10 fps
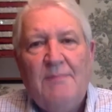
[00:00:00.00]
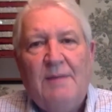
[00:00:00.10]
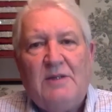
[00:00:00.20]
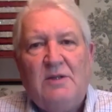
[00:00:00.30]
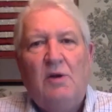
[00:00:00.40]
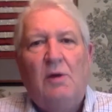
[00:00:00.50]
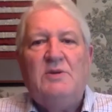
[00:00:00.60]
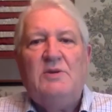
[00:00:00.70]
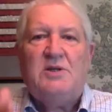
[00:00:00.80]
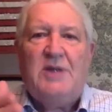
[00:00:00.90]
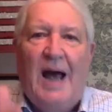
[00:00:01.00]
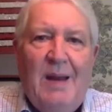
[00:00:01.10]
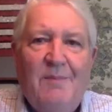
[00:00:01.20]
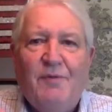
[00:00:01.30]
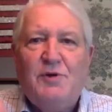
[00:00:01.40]
My slogan was, It's
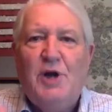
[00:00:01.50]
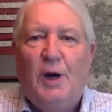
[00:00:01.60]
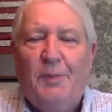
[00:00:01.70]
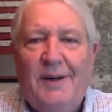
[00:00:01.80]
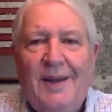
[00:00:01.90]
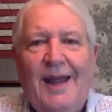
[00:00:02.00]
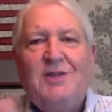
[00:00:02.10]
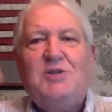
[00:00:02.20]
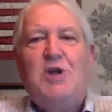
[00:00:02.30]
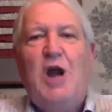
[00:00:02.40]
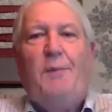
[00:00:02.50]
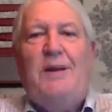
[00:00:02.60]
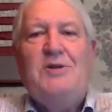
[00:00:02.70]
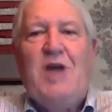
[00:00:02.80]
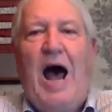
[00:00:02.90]
time for Turpen. It's
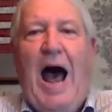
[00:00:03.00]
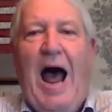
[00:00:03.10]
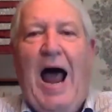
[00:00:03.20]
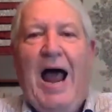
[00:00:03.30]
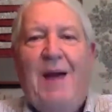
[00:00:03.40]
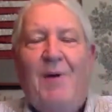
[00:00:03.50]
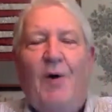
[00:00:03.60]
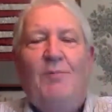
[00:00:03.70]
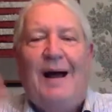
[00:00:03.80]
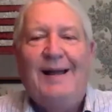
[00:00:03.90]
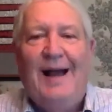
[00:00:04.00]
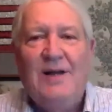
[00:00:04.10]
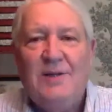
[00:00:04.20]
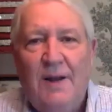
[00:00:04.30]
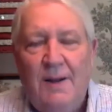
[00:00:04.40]
Turpen time. Oh my gosh.